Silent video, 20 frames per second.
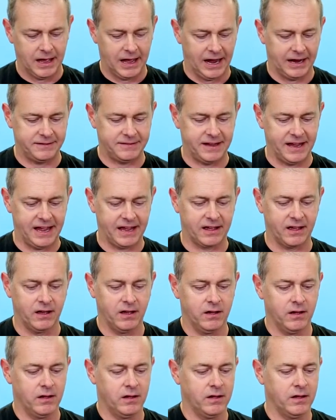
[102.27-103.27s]
I take
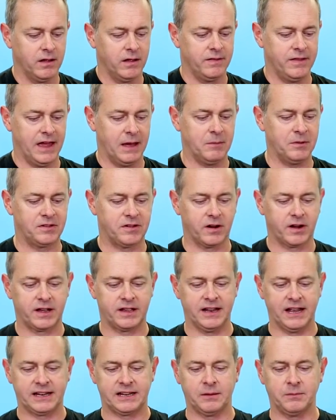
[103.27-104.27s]
them and start
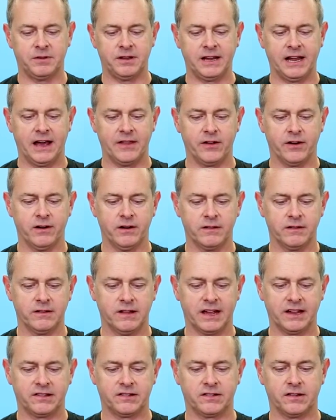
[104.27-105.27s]
connecting them together
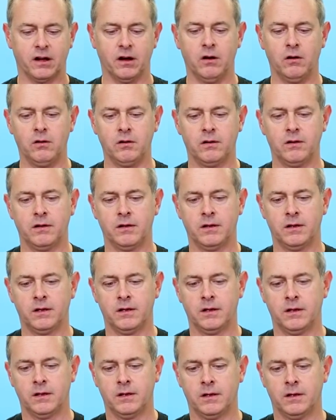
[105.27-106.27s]
like so
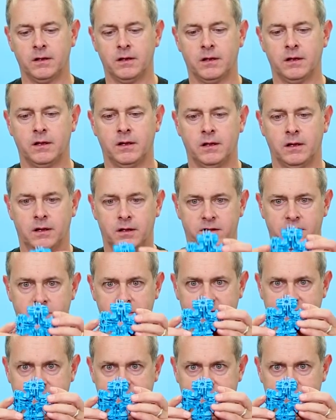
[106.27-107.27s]
to
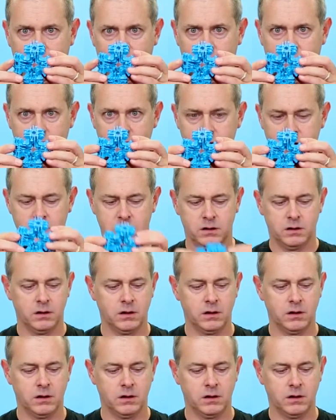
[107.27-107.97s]
make 4.